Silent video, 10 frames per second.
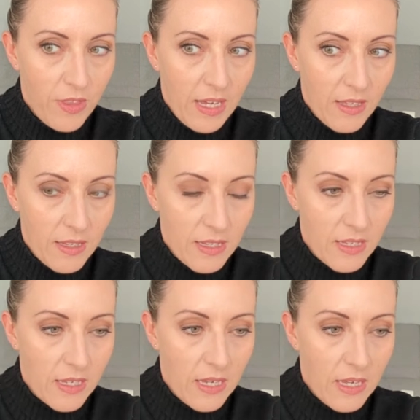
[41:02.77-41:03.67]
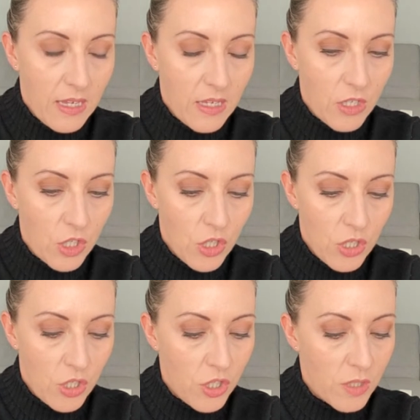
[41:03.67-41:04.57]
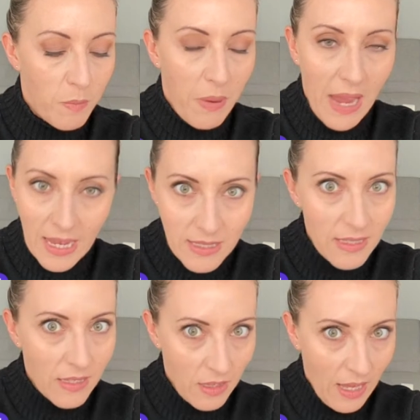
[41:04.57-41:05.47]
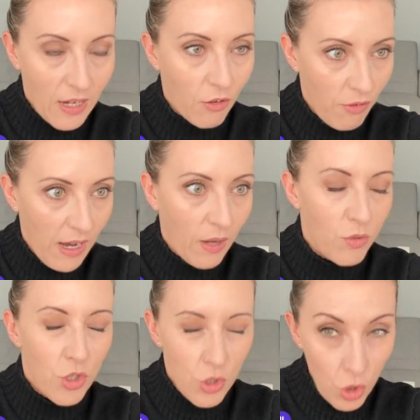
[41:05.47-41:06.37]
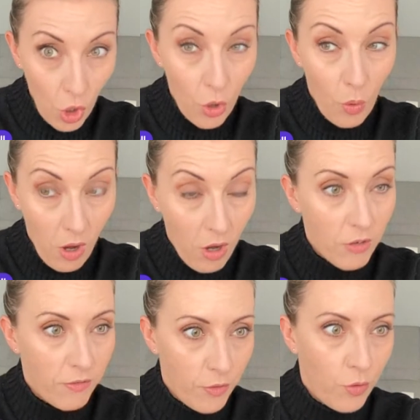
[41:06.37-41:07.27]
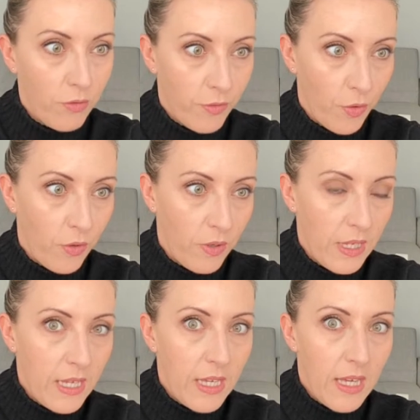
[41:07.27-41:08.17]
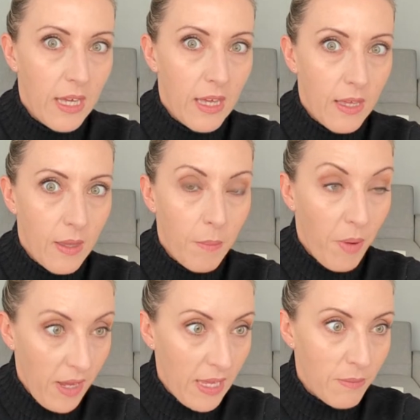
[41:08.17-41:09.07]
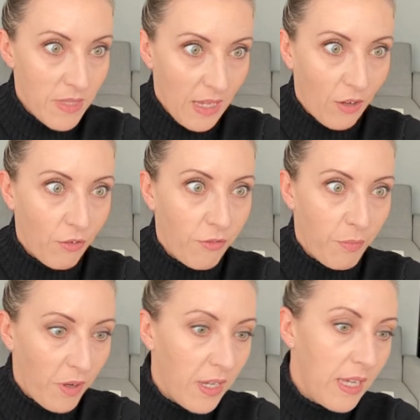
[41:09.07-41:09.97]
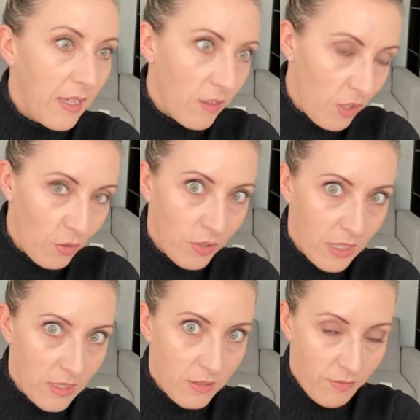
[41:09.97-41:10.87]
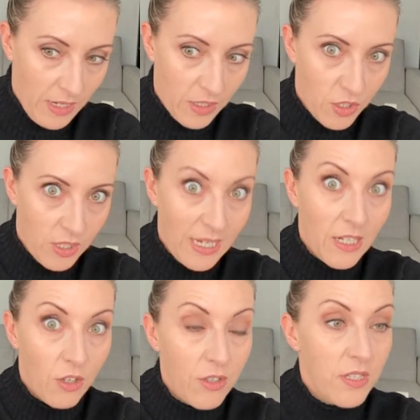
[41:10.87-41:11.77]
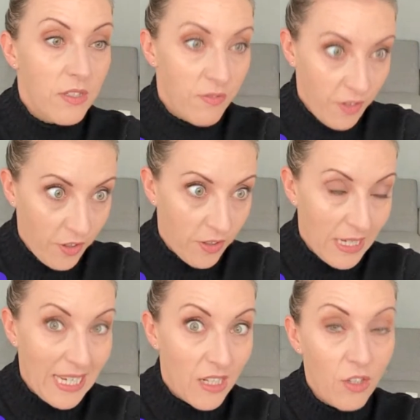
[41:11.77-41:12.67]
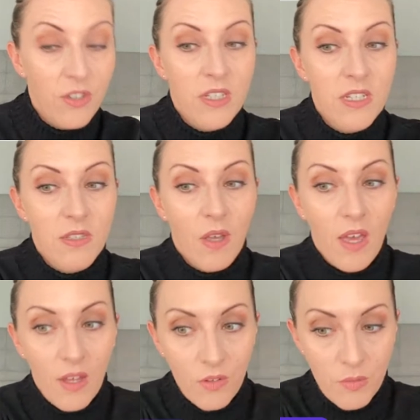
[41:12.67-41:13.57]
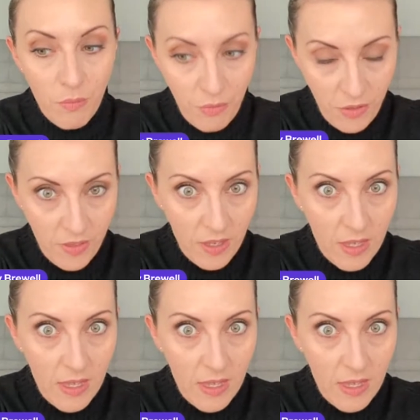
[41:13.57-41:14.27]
that just passing that crown so hard fought for by himself, by the Yorkist faction, he'd lost his father, he'd lost his elder brother,